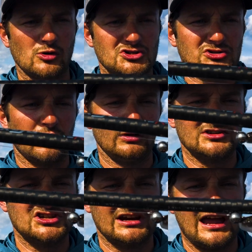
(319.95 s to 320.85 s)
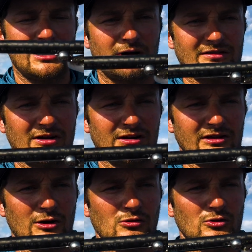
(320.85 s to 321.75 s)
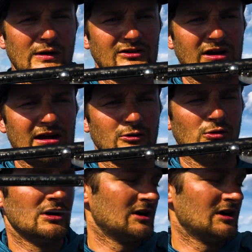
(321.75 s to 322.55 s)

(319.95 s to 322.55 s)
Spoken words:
strolling jig head right there, the old queen tackle